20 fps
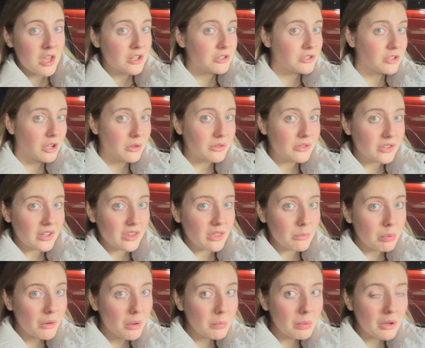Don't see the
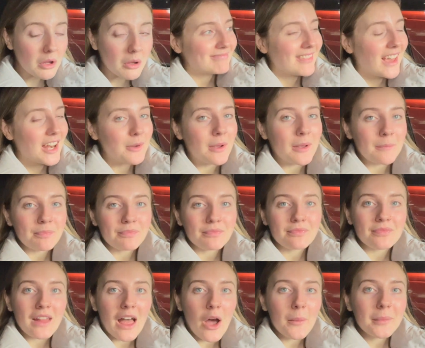problem. Anyway,
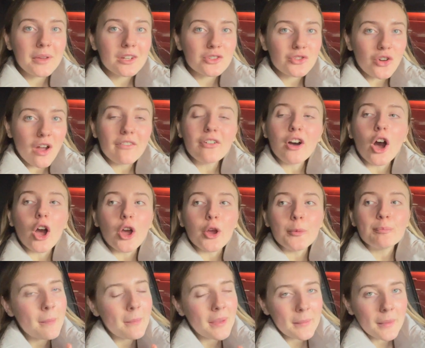now I'm gonna drive
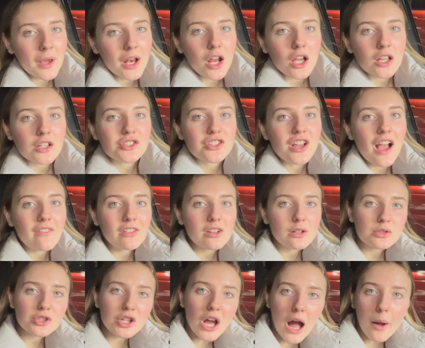home, make my lunch, have a little
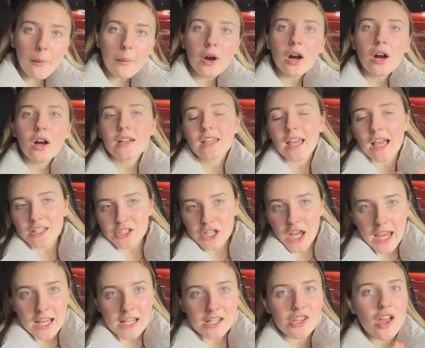shower, get
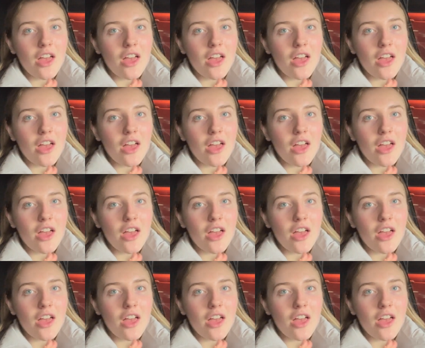changed,